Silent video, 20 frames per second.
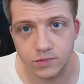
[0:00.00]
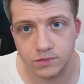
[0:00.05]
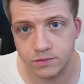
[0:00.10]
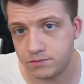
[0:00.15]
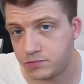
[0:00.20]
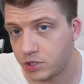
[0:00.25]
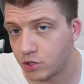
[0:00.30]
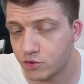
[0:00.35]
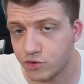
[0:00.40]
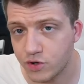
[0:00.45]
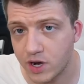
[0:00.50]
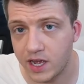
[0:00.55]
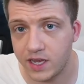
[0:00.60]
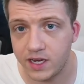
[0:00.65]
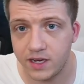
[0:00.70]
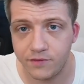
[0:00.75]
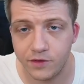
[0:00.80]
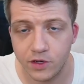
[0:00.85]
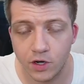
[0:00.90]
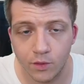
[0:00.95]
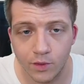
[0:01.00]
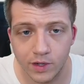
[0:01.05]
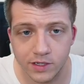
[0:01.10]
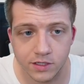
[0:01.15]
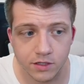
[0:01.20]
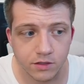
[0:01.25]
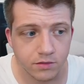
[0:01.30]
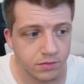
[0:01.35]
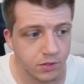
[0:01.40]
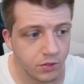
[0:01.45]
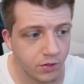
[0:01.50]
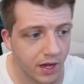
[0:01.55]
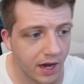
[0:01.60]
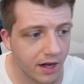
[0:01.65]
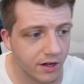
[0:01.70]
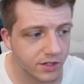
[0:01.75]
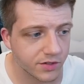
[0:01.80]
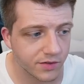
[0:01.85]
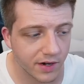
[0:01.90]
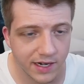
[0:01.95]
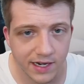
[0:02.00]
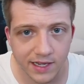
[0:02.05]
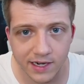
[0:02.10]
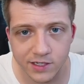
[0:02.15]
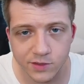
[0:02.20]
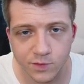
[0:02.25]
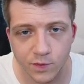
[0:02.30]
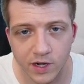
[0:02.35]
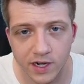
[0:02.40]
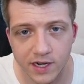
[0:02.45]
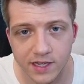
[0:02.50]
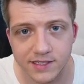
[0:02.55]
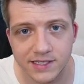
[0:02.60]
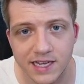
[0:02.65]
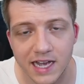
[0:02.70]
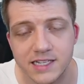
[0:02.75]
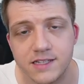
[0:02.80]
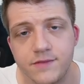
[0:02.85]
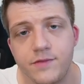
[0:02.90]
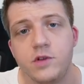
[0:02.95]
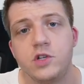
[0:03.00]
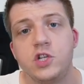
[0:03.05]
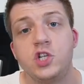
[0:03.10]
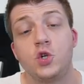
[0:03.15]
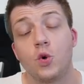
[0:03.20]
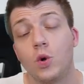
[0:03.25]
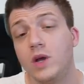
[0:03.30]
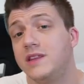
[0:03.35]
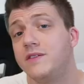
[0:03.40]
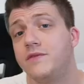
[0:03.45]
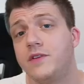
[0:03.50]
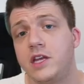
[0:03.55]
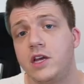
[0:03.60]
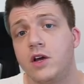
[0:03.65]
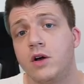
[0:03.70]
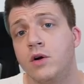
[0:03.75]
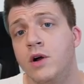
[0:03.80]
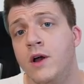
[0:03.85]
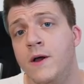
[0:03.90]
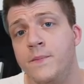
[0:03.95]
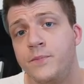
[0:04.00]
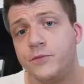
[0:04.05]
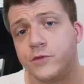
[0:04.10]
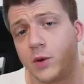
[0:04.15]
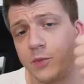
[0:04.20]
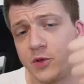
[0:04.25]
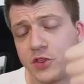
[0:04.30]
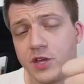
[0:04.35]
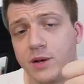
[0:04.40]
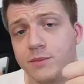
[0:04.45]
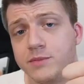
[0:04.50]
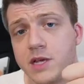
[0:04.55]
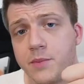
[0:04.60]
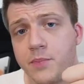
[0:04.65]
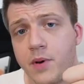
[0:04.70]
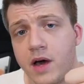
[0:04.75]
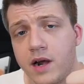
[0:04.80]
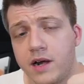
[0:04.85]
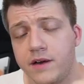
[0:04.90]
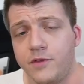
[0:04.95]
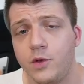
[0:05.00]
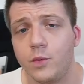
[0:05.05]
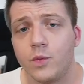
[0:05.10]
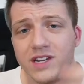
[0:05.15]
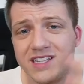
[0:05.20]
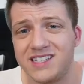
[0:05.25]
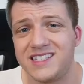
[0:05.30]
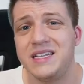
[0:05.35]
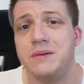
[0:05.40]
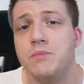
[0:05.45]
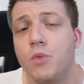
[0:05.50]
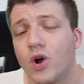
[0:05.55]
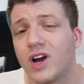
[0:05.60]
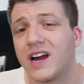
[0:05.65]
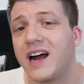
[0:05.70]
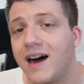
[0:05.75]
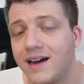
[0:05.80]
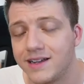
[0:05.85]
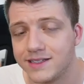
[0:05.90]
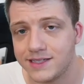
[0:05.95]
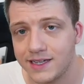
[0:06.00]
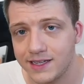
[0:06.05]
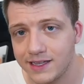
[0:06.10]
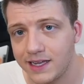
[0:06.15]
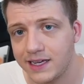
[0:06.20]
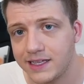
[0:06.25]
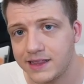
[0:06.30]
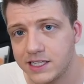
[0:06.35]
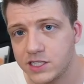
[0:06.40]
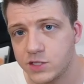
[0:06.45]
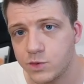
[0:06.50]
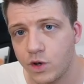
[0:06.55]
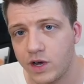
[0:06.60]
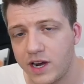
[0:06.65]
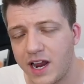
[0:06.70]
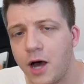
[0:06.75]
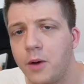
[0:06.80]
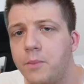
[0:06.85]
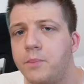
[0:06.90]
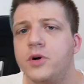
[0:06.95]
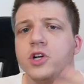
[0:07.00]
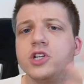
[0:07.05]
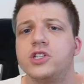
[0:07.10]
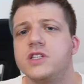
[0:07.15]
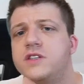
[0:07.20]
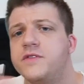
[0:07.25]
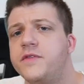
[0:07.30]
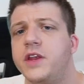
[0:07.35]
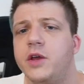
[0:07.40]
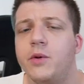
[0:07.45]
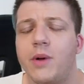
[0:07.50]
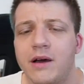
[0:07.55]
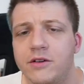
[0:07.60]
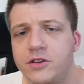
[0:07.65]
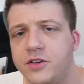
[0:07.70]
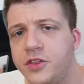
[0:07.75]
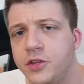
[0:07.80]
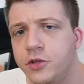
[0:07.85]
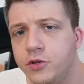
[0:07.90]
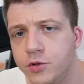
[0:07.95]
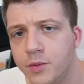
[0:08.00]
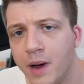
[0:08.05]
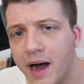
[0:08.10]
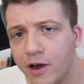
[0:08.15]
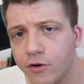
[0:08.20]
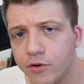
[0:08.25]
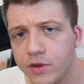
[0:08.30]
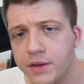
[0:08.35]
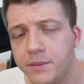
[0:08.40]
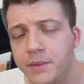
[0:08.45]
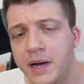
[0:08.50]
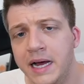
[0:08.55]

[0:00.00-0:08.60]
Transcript: don't try it if you don't want to who cares right it is what it is guys if you enjoyed the video drop a thumbs up on it if you want to see more content like this one help push this video out into the youtube algorithm